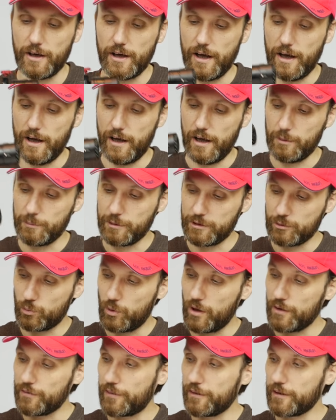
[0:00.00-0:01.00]
I mean,
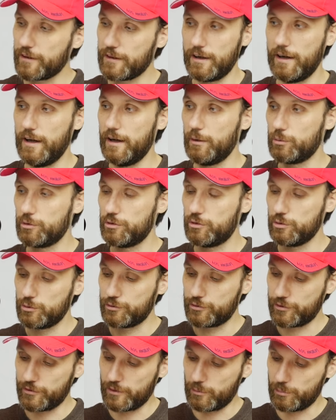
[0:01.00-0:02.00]
one thing that I would do,
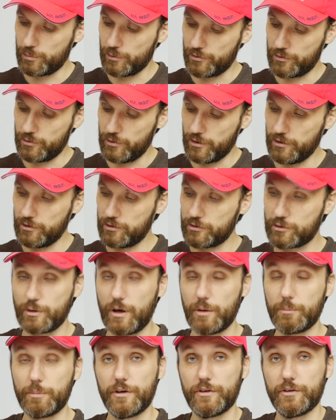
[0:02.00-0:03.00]
for example, is you can just
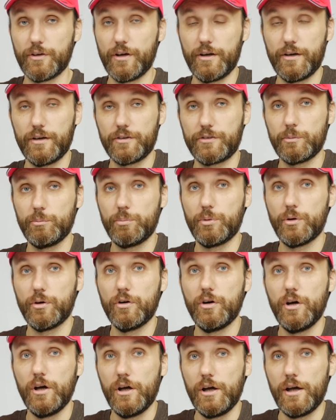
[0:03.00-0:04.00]
grab a
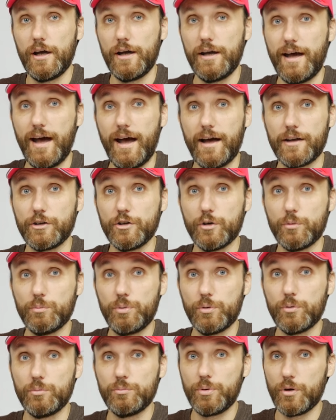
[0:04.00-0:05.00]
simple audio
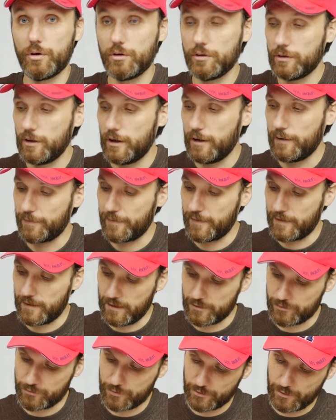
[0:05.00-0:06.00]
boom pole that
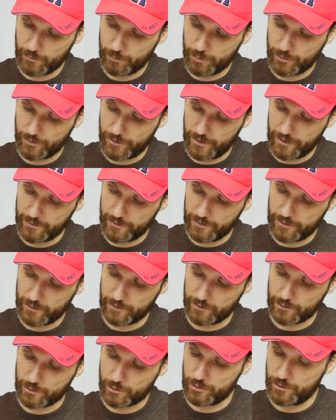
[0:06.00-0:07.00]
has, for example,
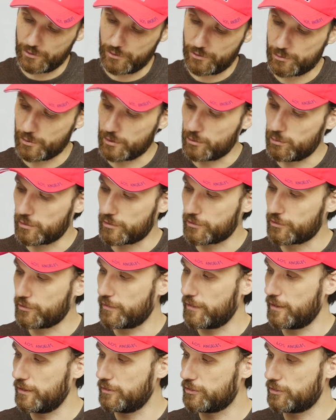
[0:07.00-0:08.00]
the
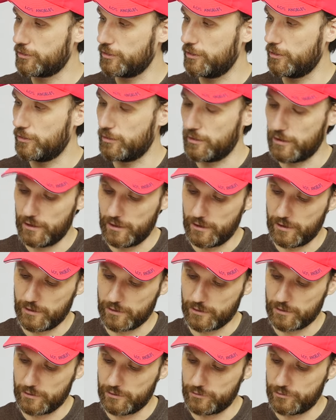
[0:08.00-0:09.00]
3/4 inch, you
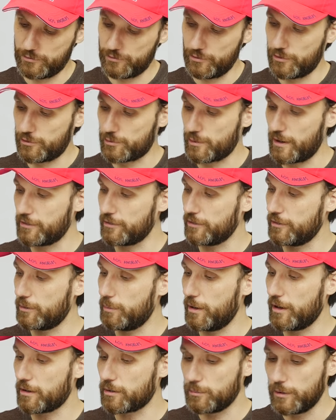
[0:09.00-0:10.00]
know, threads on the
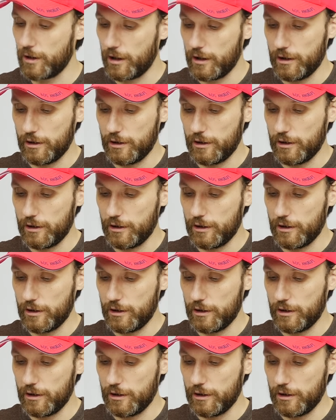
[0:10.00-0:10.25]
bottom.